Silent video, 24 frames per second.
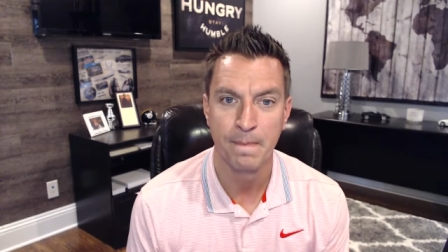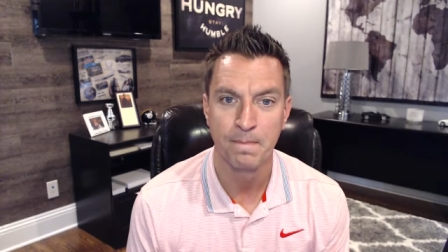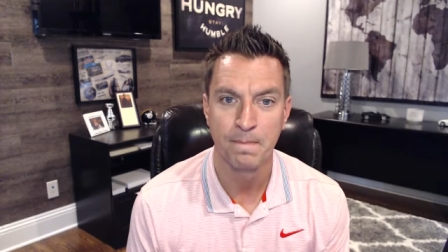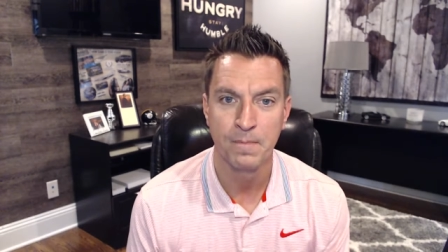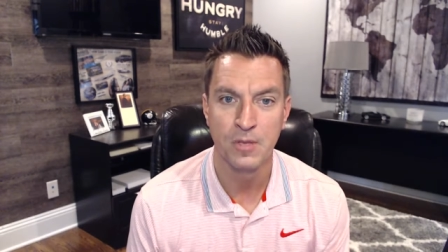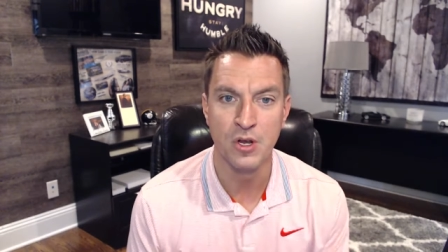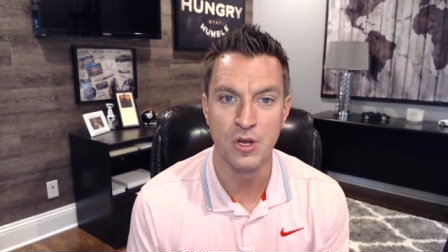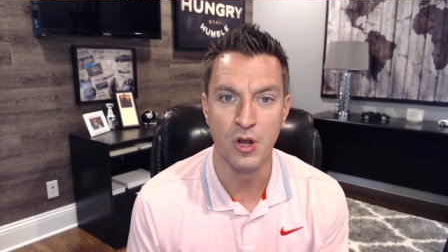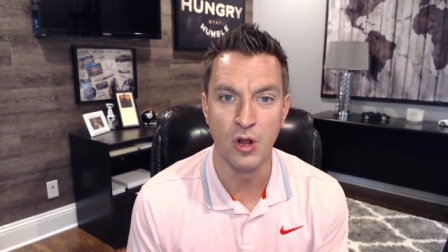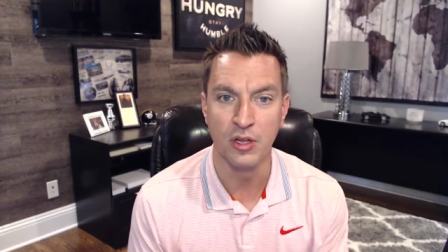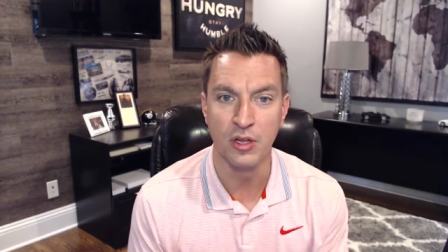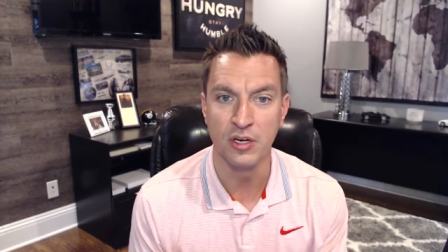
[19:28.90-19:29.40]

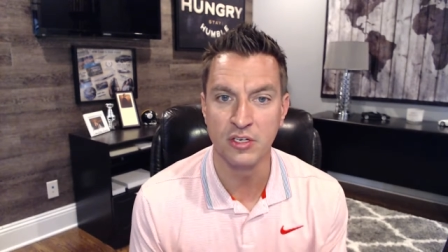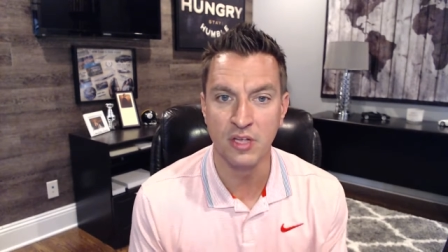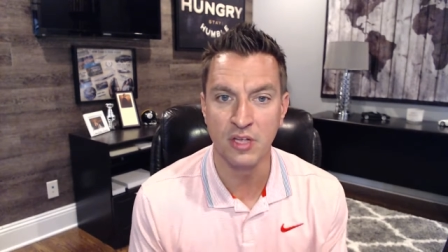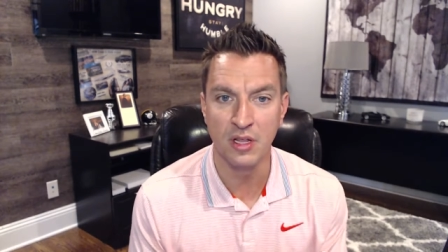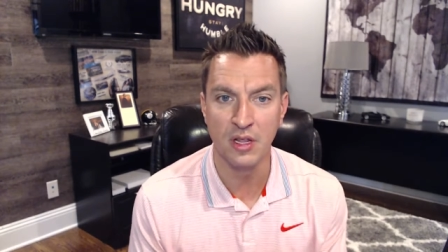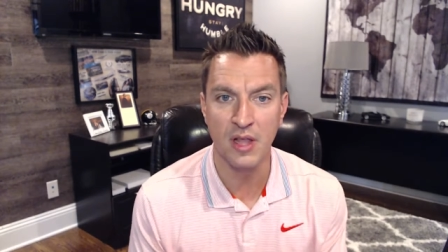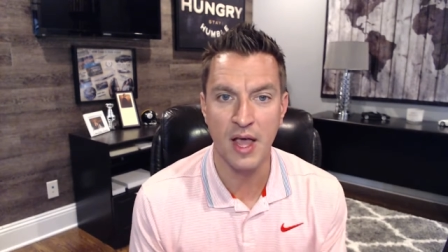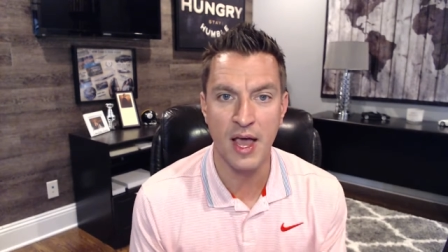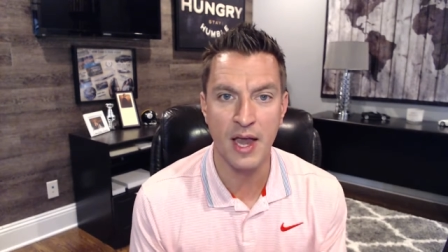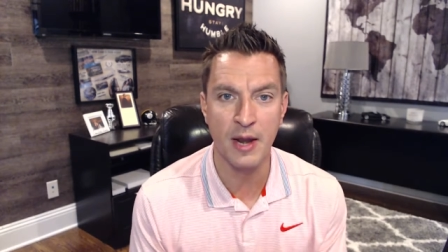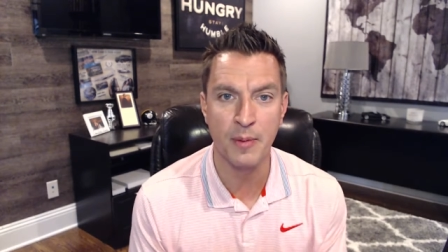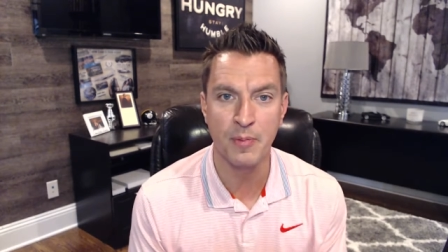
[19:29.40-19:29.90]
You know, there's a
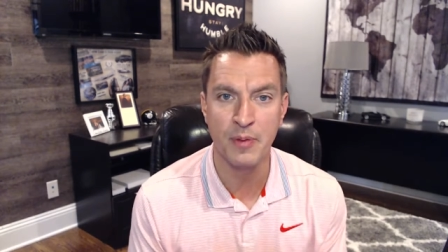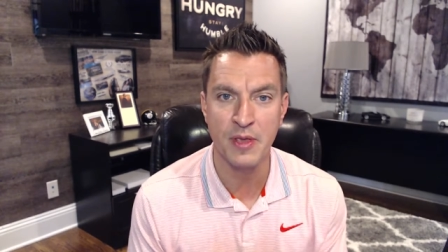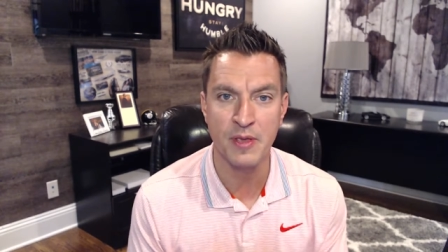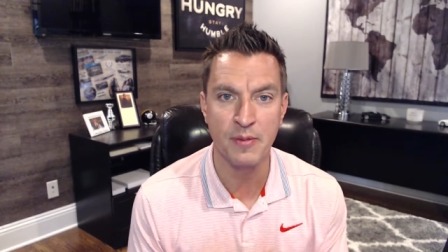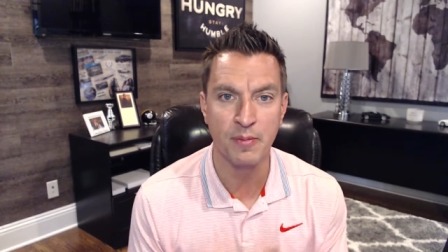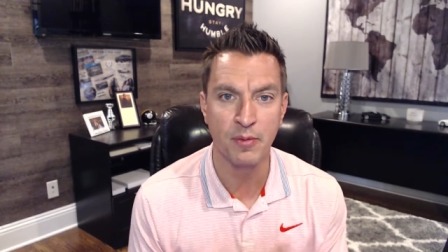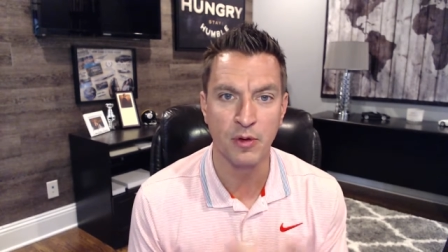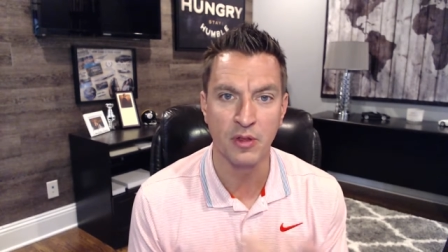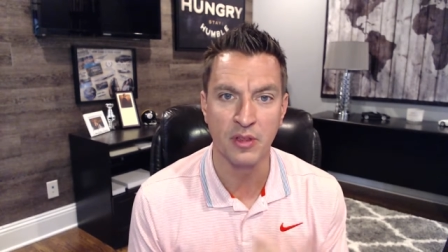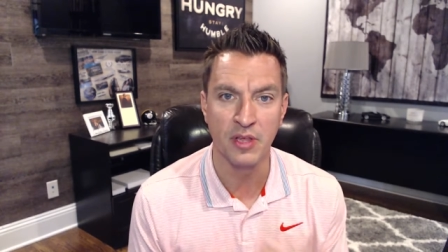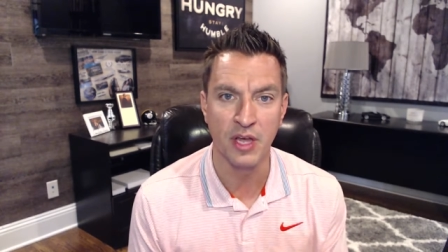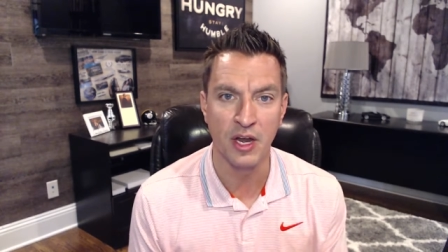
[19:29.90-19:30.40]
lot of
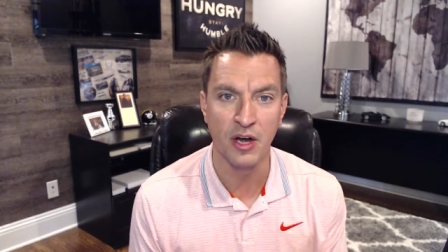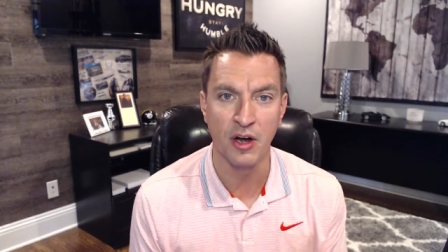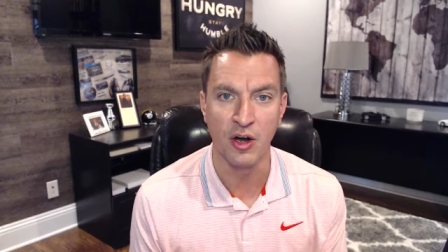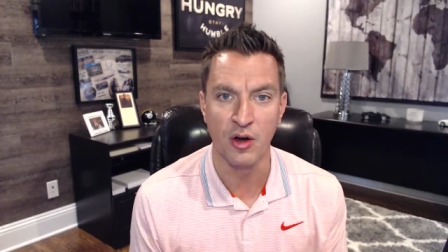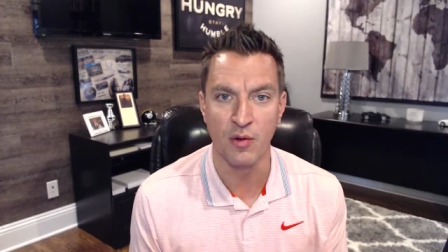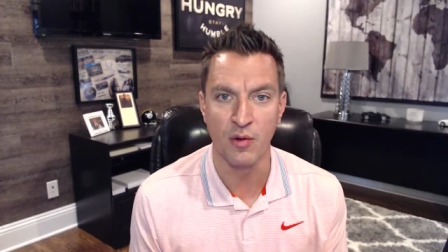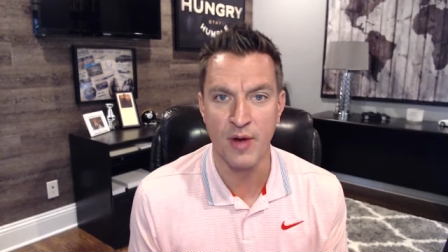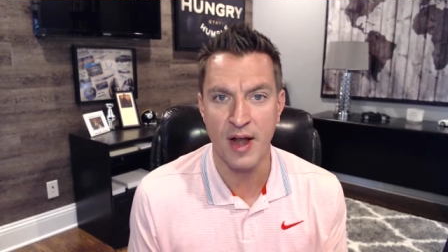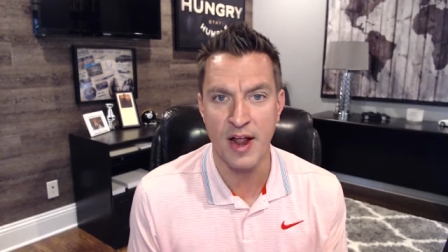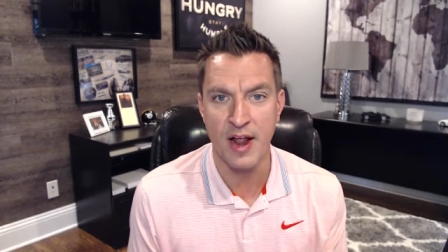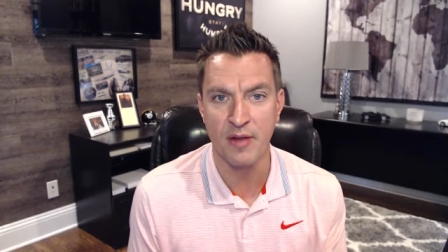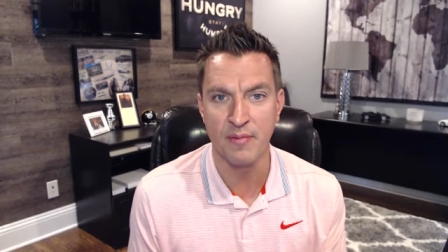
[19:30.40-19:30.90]
people that are
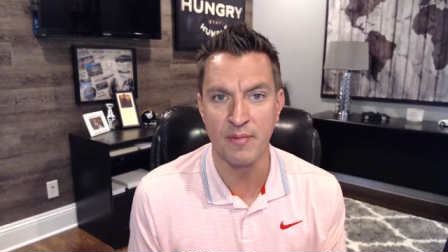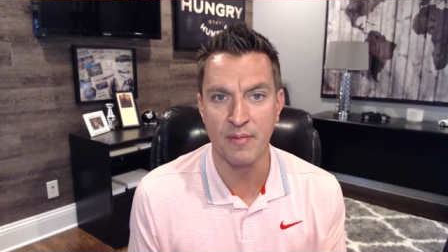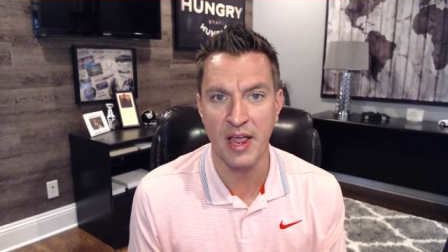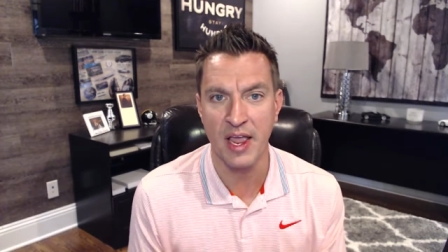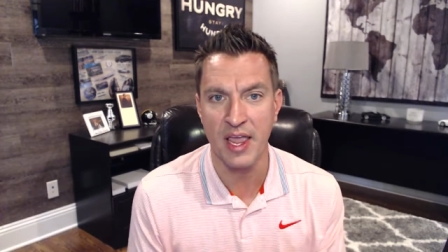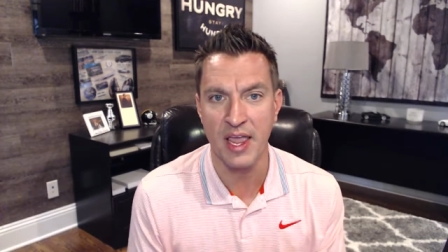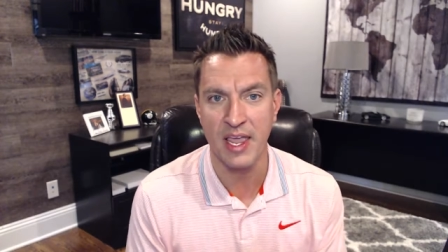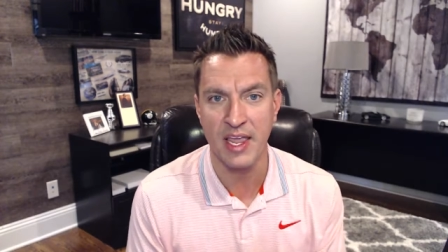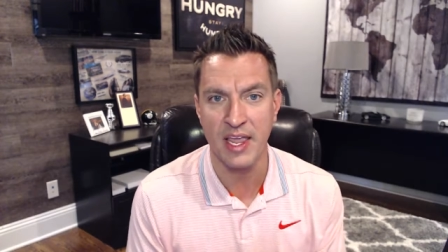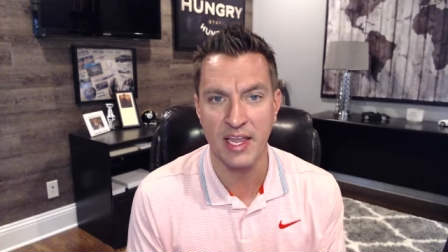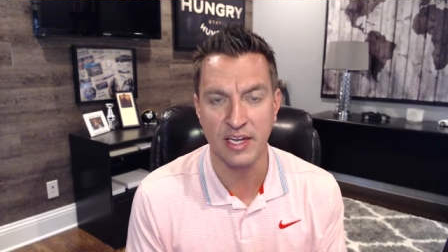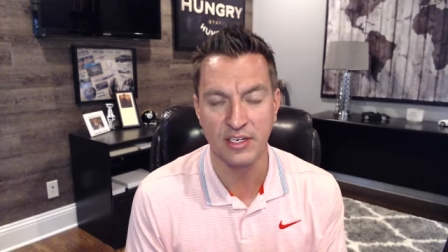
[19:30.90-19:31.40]
around my
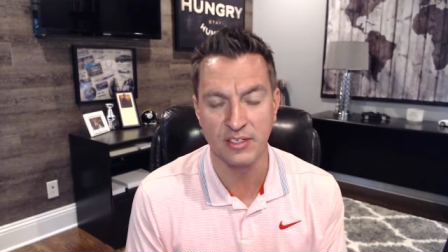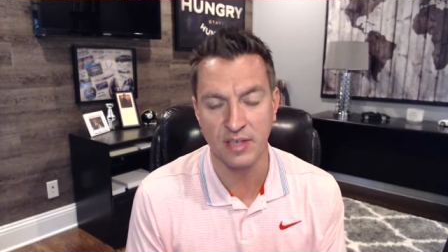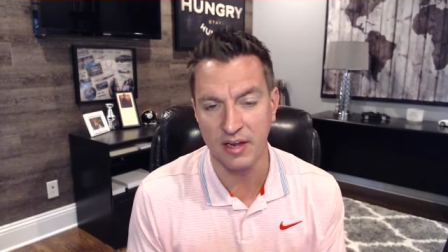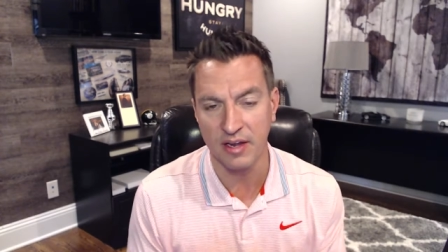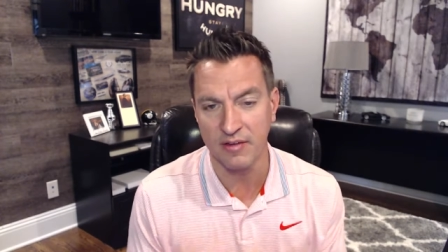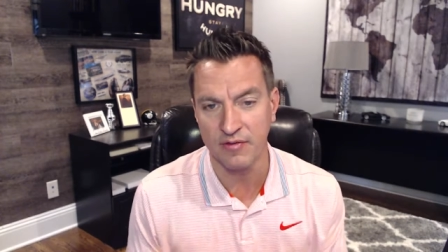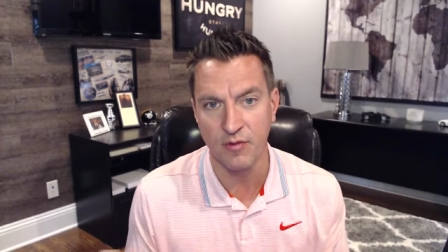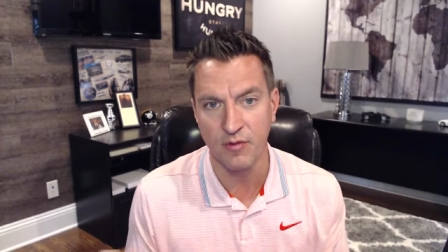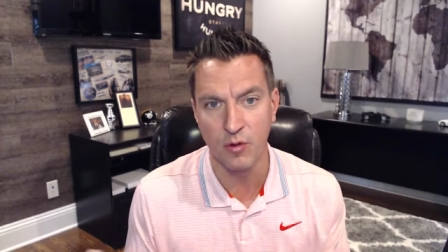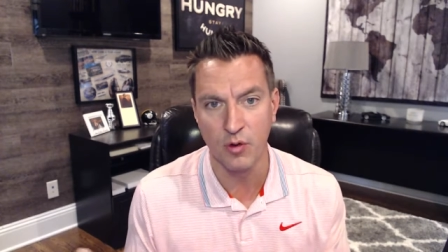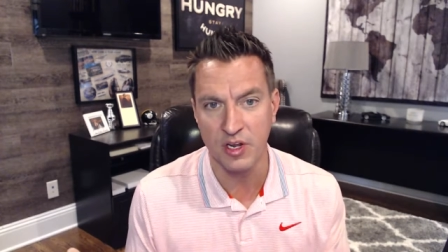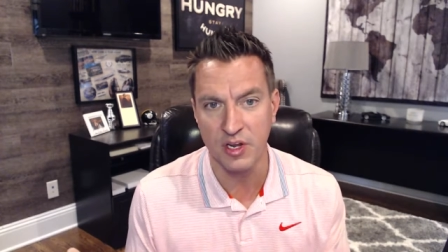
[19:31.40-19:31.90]
age, like
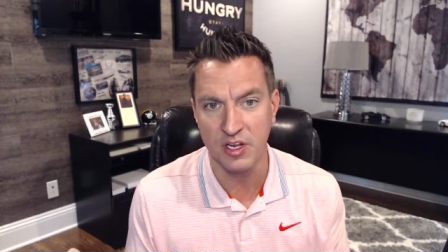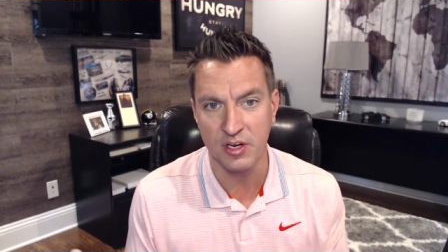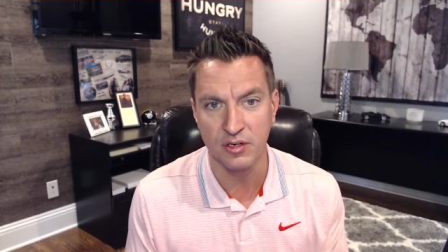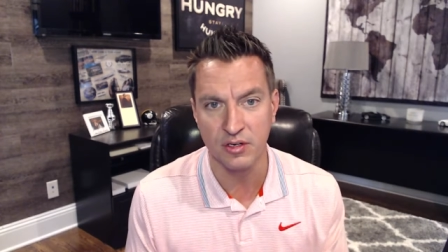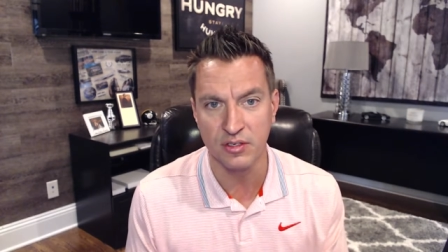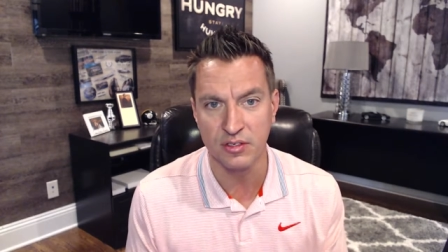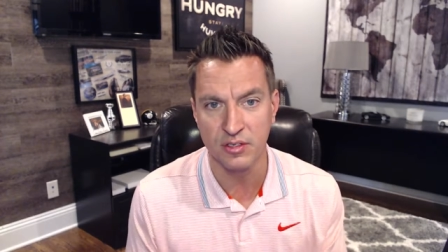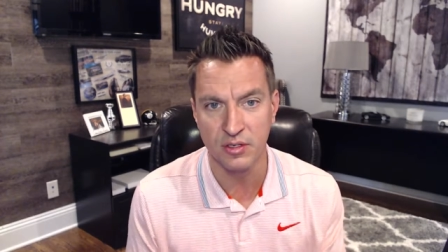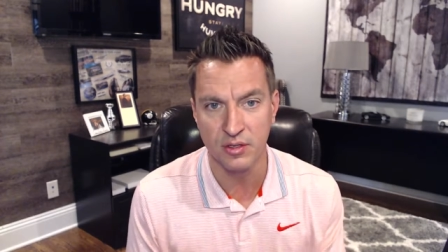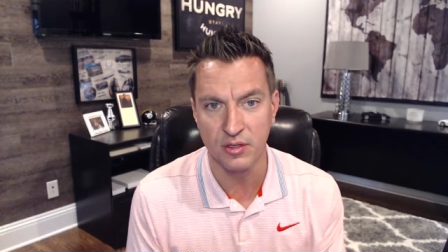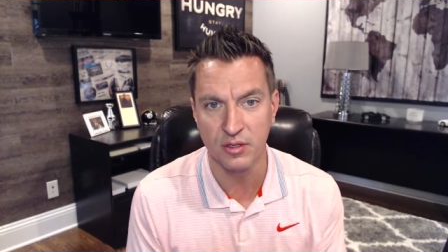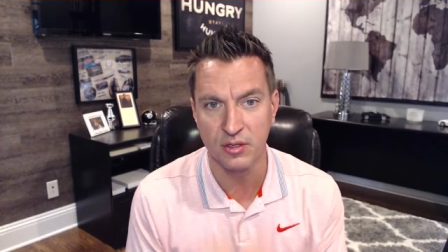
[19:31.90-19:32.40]
40
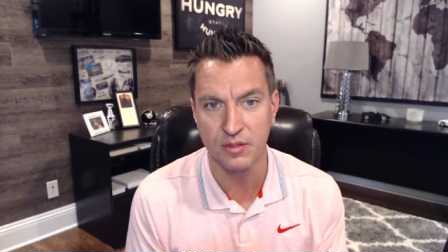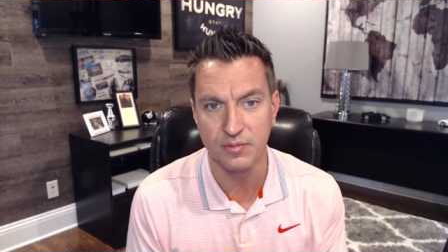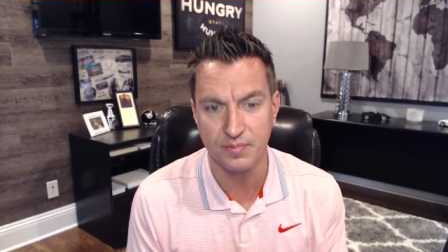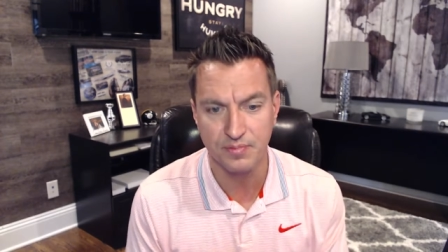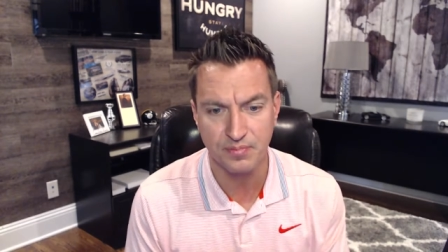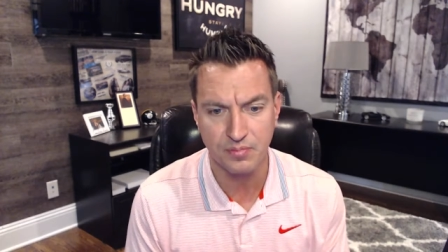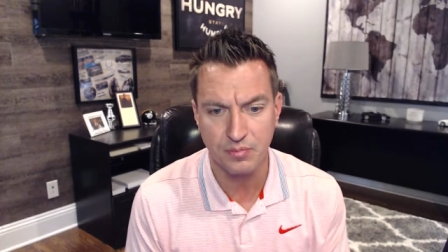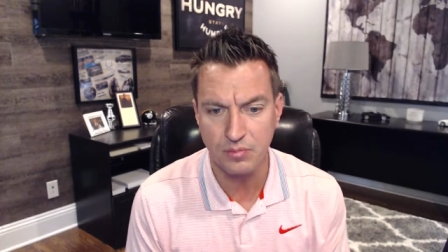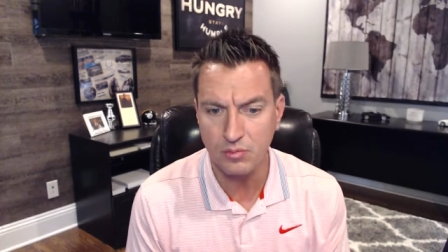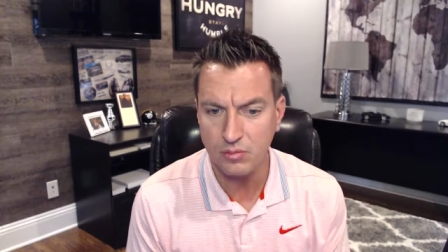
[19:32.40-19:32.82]
years old,